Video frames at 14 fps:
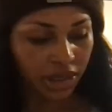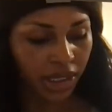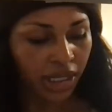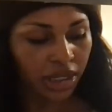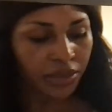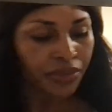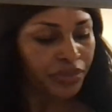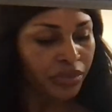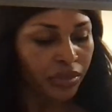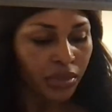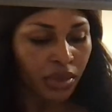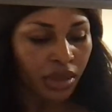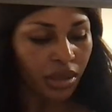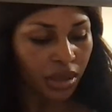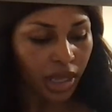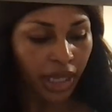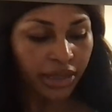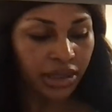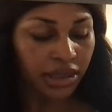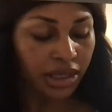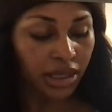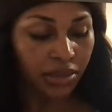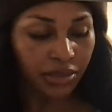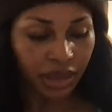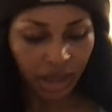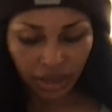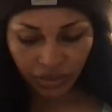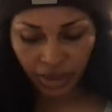Like, I just couldn't
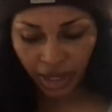believe it.